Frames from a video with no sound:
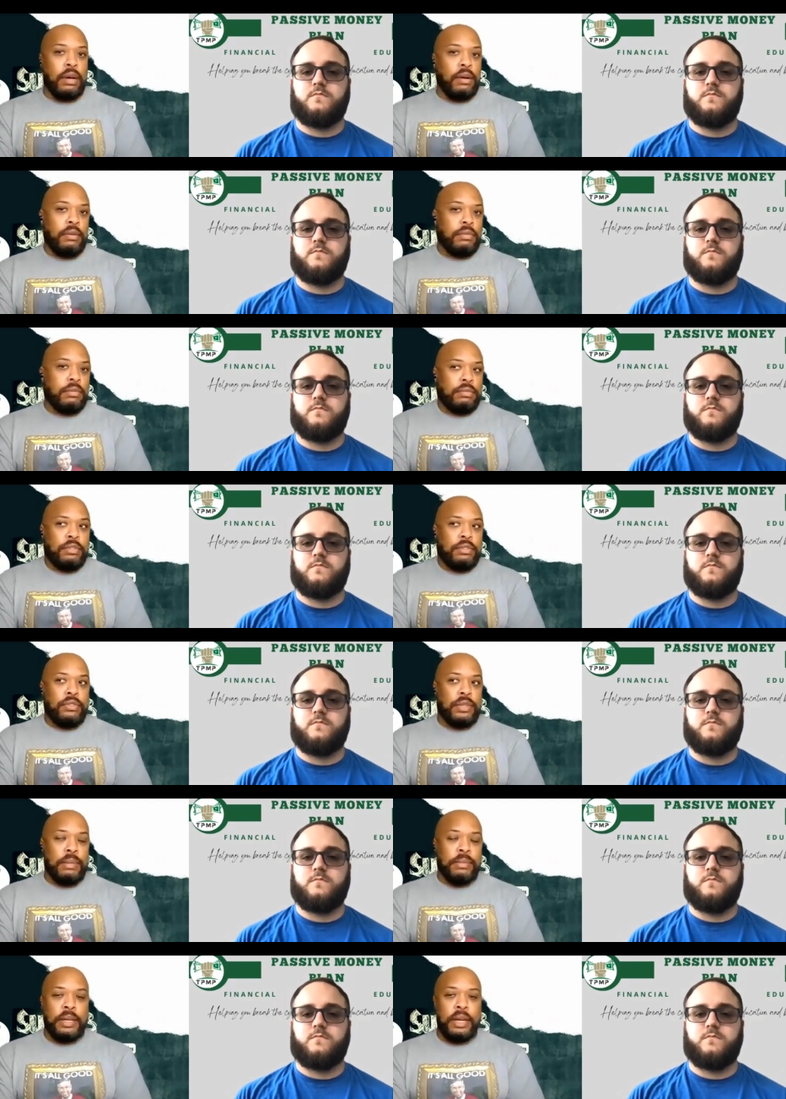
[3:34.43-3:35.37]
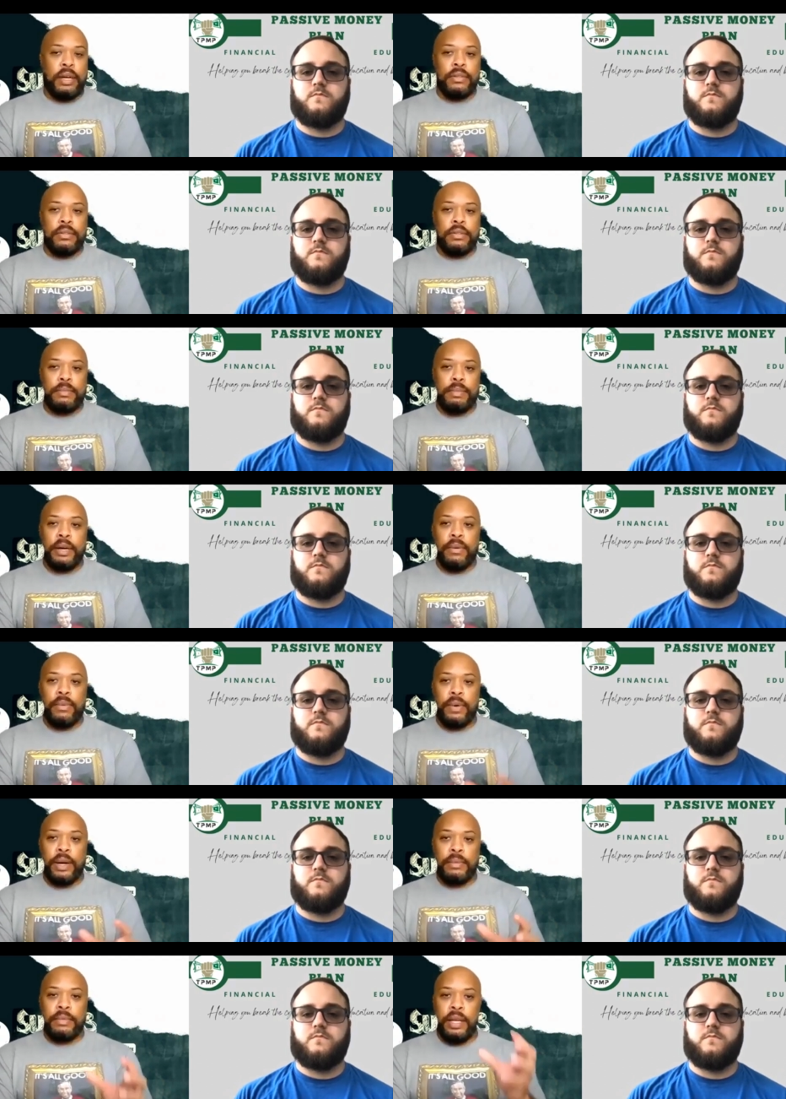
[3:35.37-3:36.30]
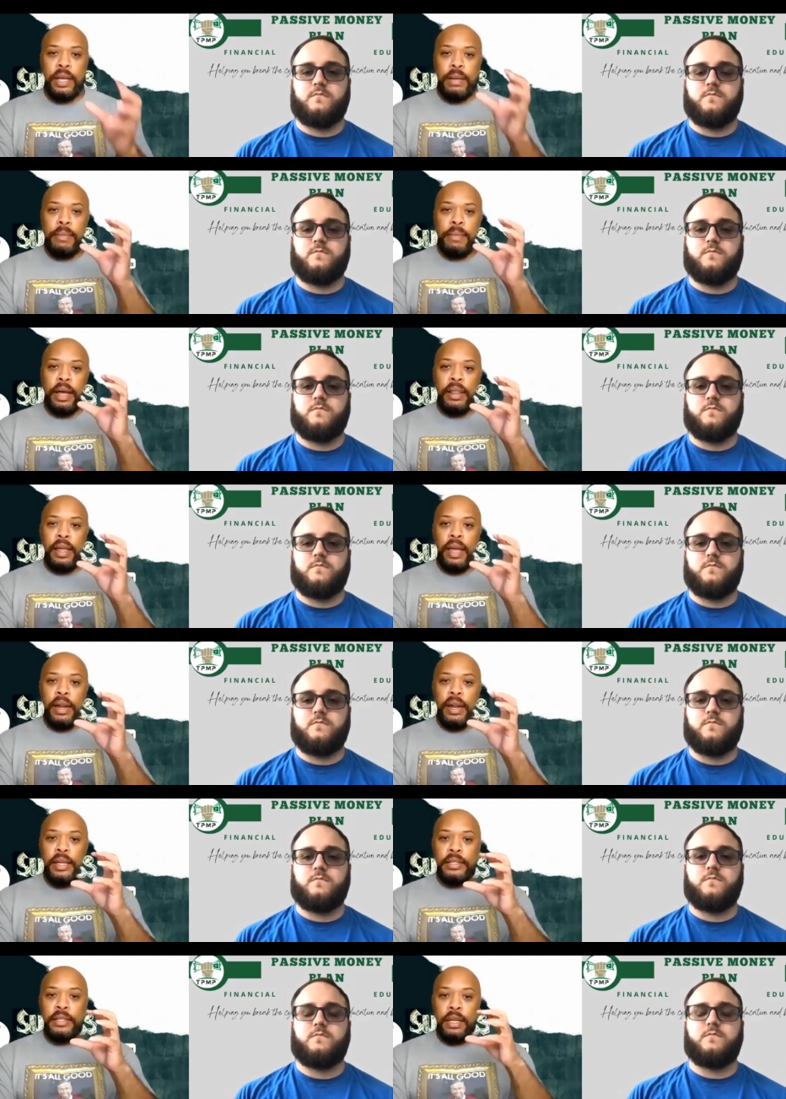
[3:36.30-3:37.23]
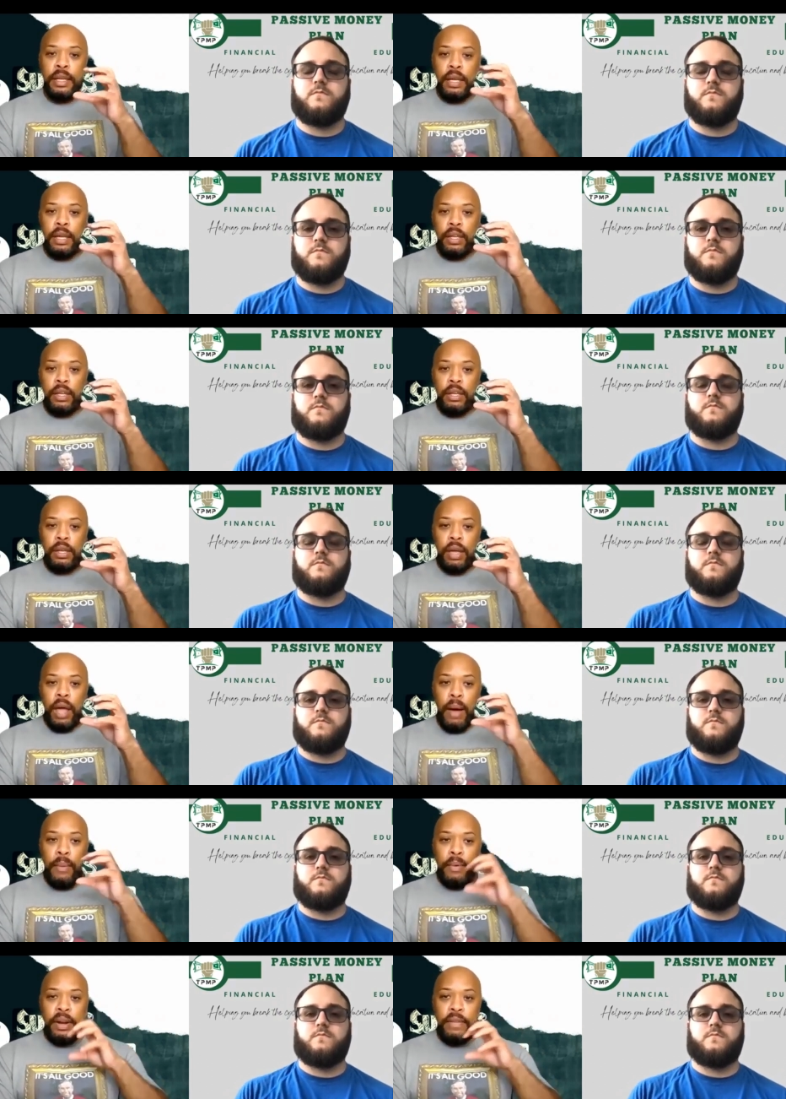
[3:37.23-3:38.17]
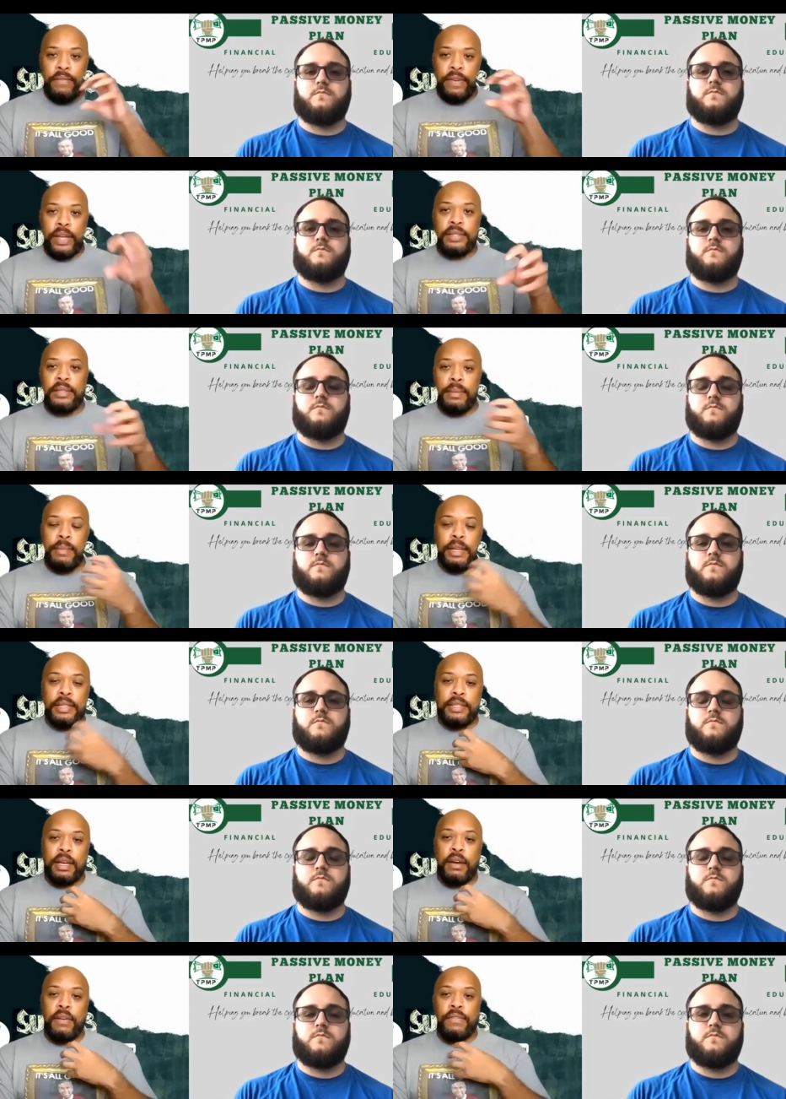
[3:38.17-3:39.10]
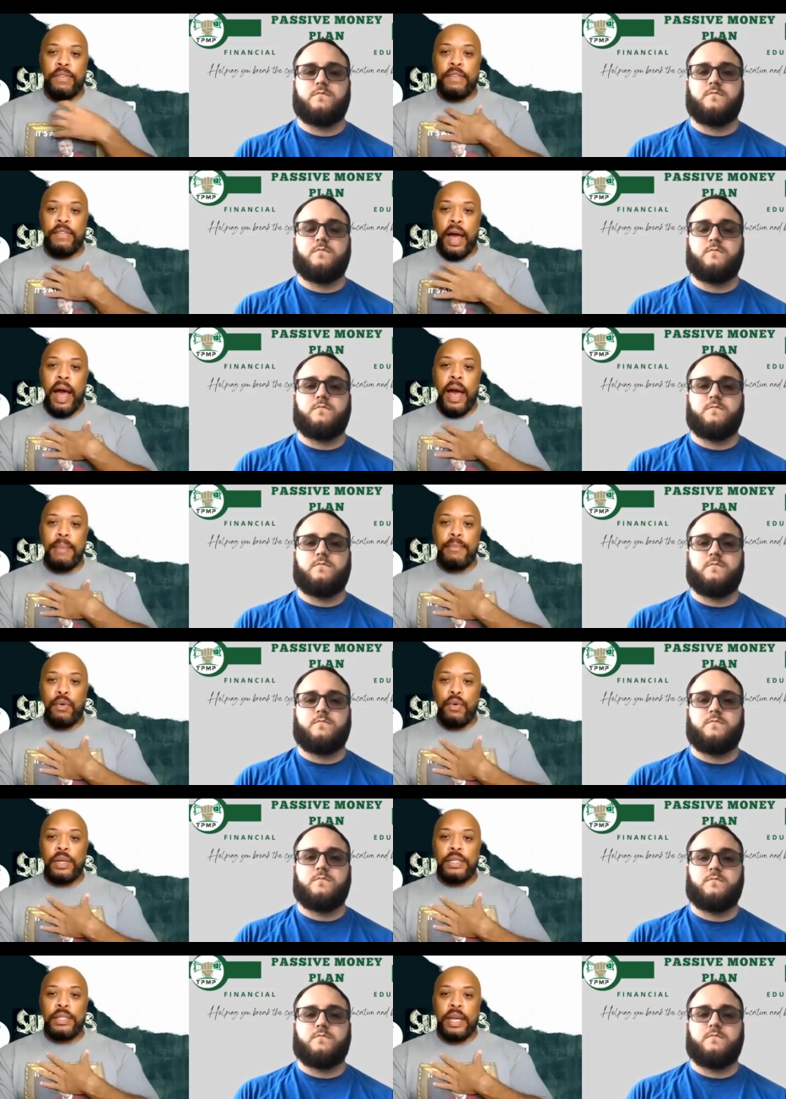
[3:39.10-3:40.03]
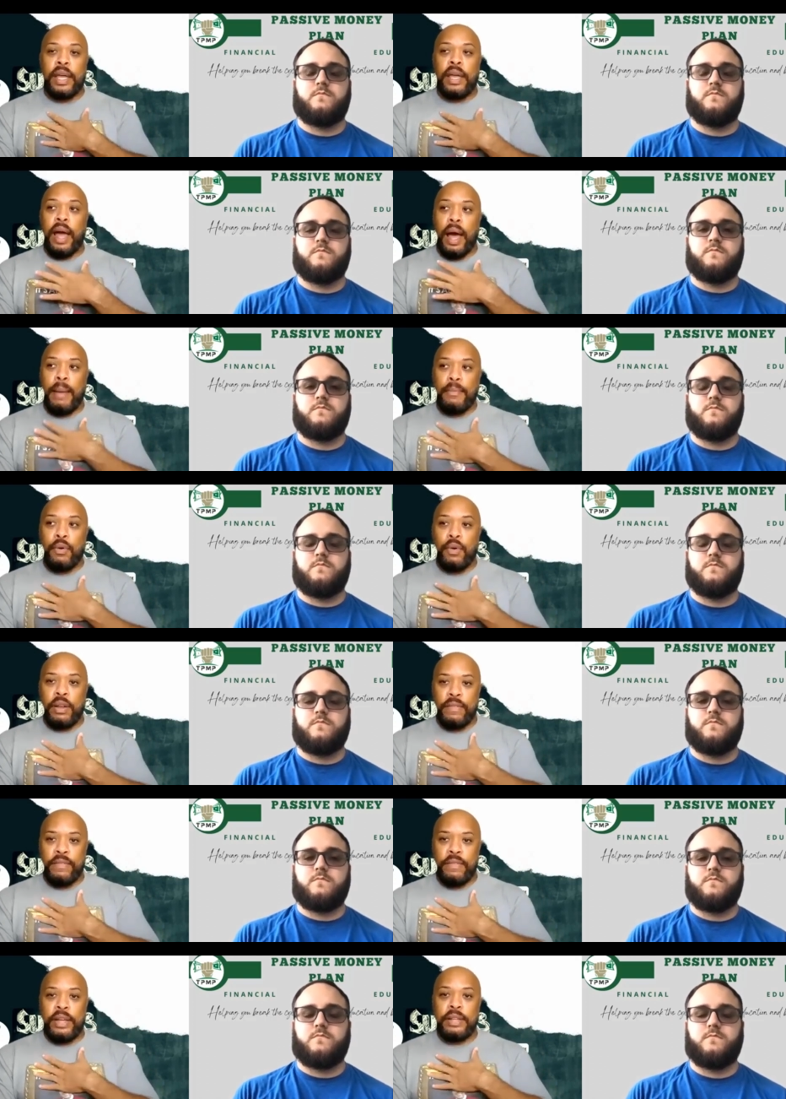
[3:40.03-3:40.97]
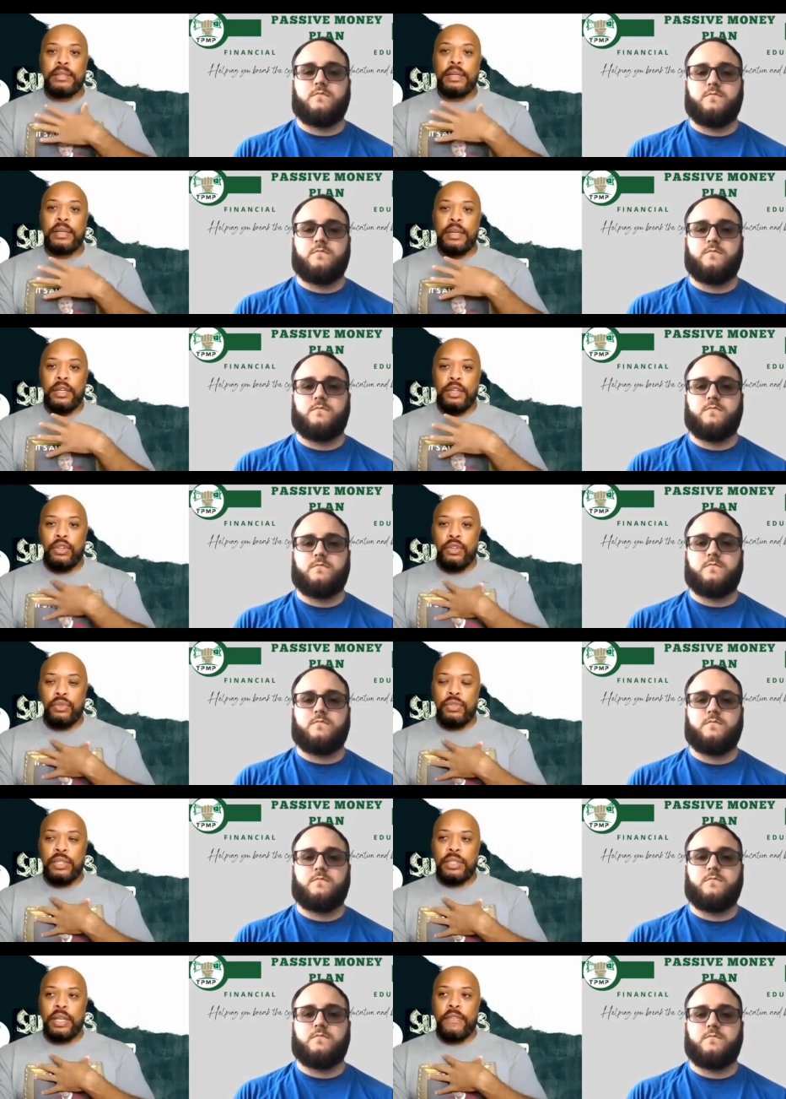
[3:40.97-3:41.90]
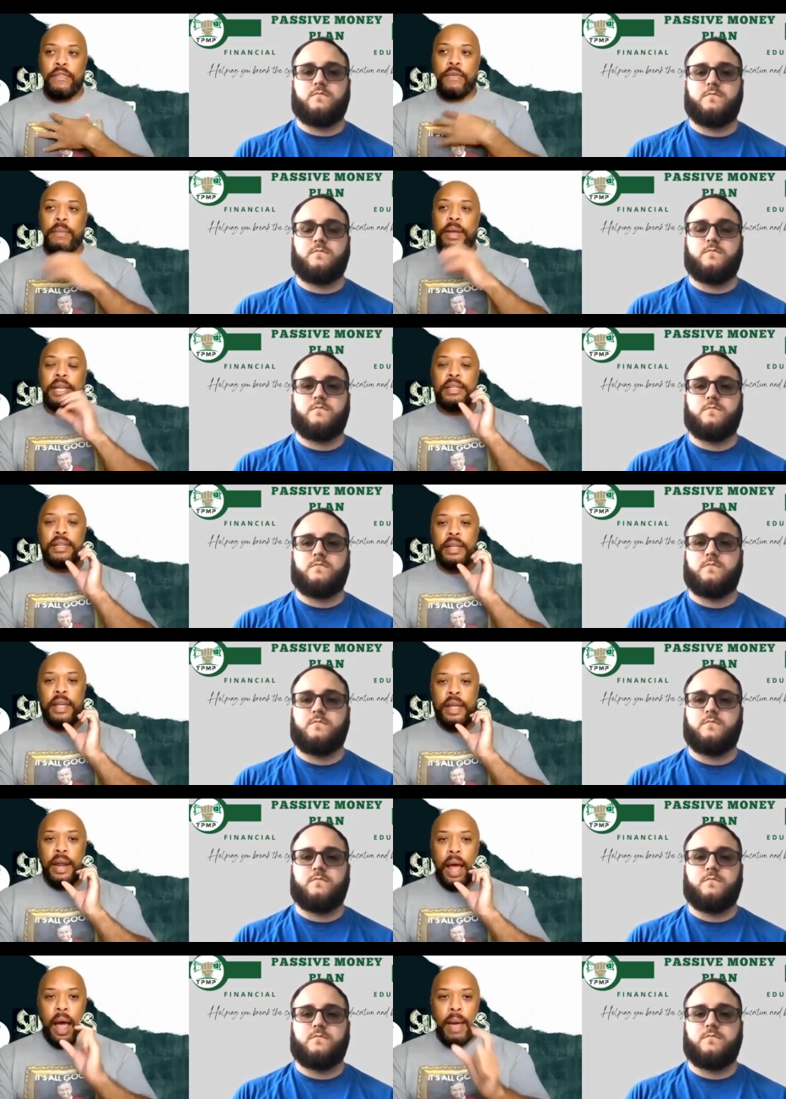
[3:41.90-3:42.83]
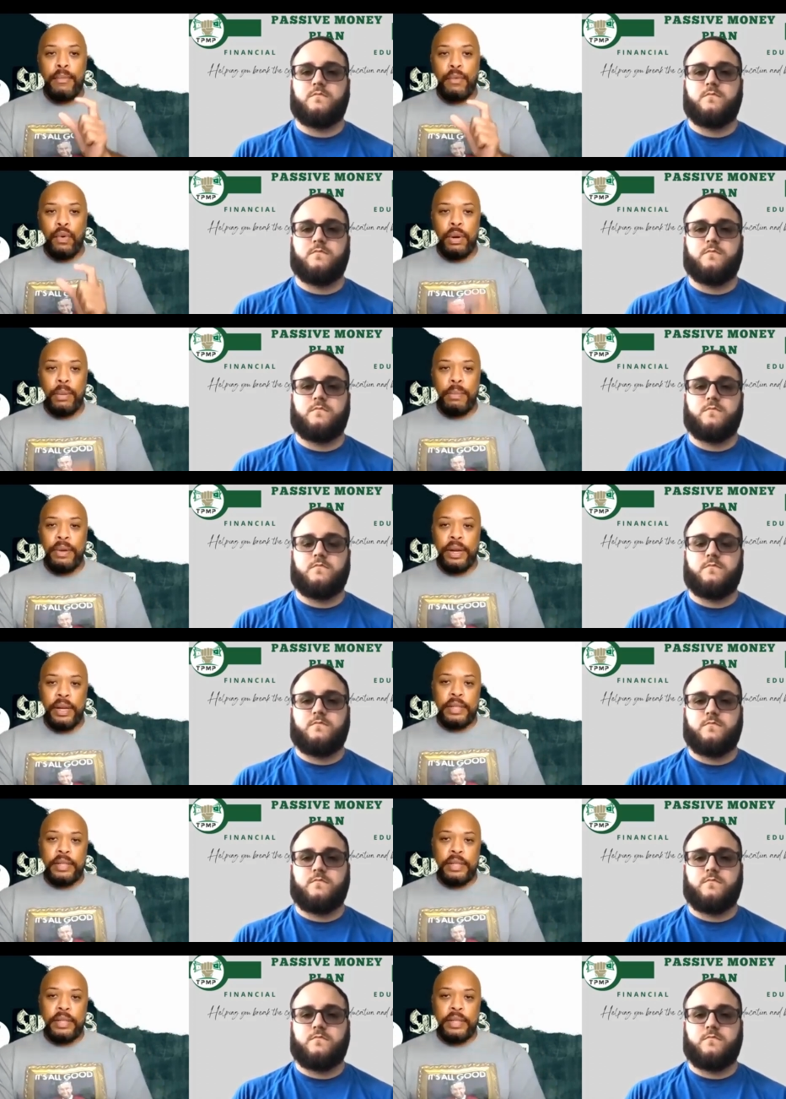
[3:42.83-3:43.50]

Speaker 1: go do something else. But what I'm saying by that is I would invest in myself. If I'm going to say I'm going to invest, use this information, and I'm going to